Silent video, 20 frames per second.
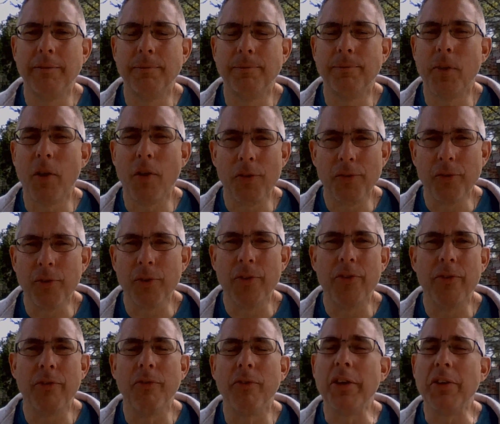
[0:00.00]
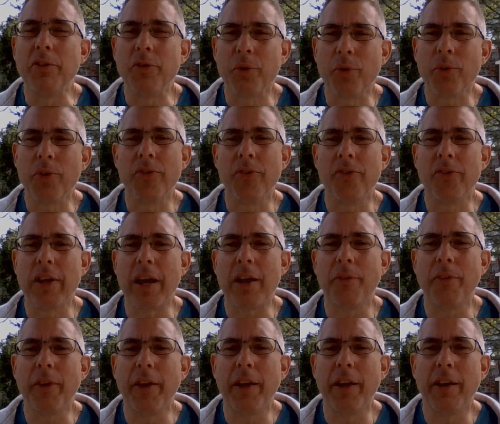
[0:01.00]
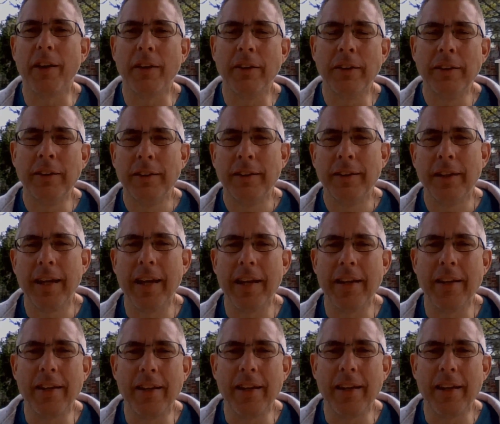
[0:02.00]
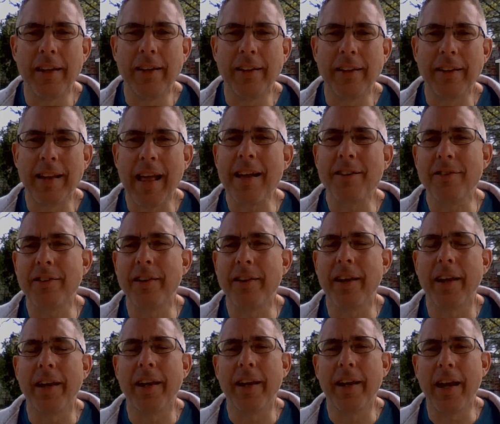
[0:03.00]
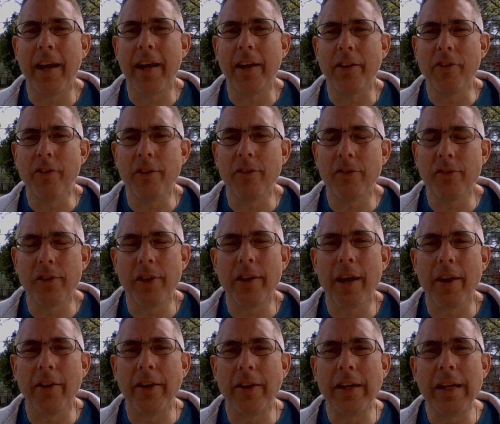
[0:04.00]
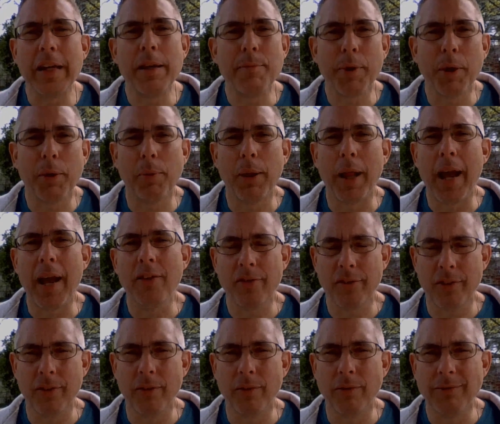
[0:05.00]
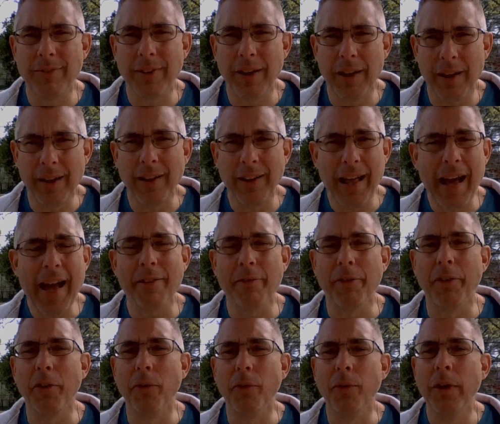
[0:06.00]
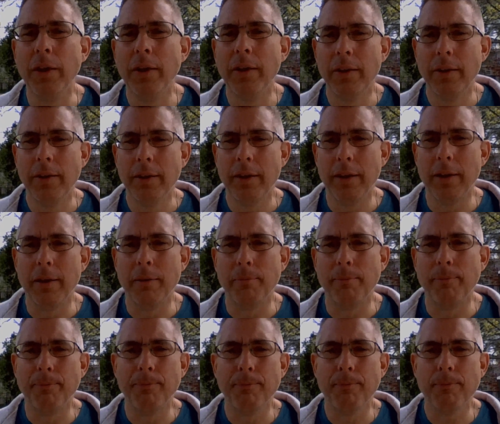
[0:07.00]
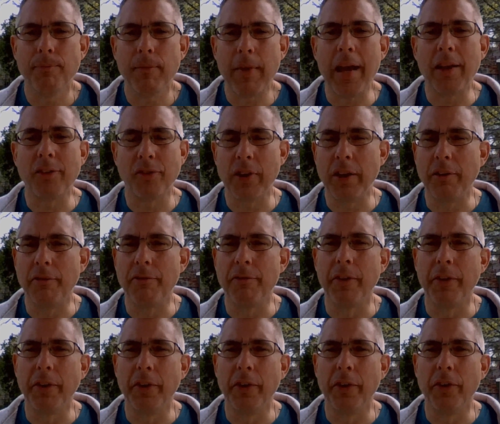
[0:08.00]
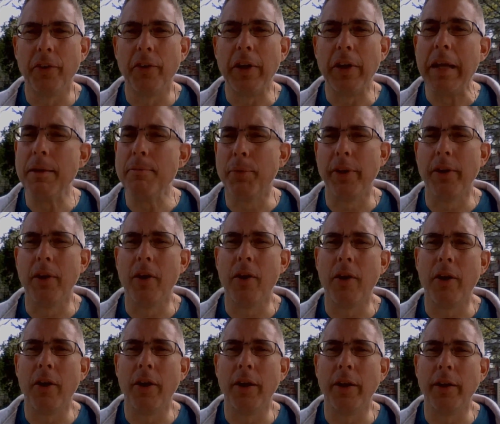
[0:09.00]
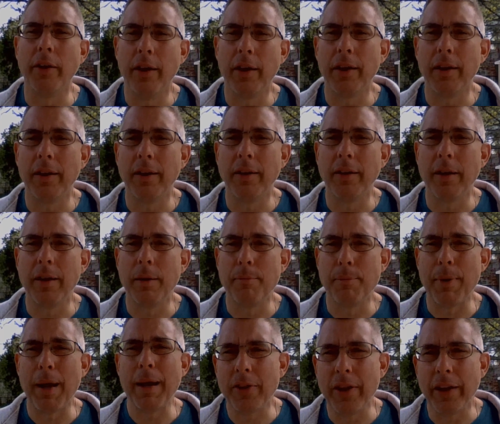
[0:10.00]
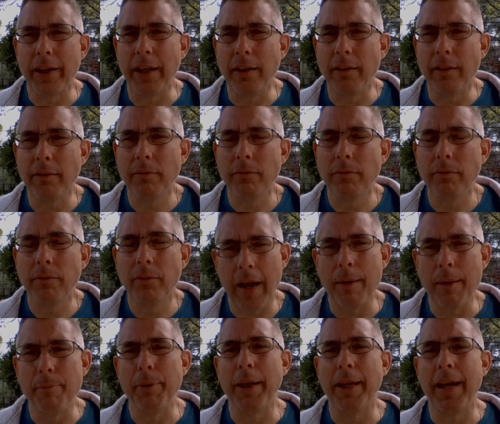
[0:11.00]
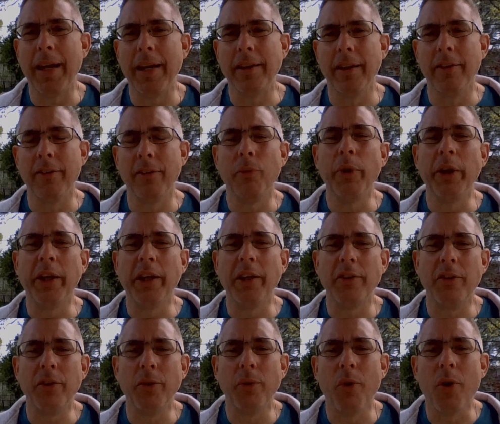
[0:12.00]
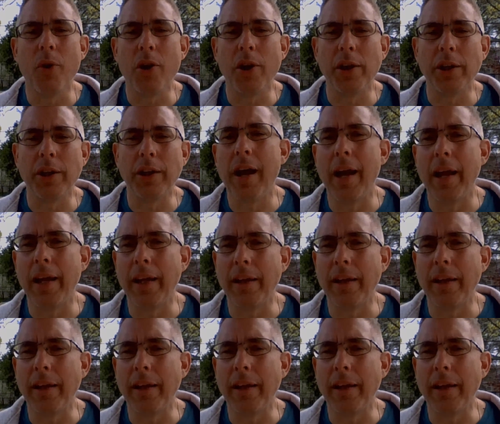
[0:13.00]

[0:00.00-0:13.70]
all sorts of resources out there. And last night I actually sent out an email blast to a lot of you asking for your input on a Bible study topic idea that we could do online.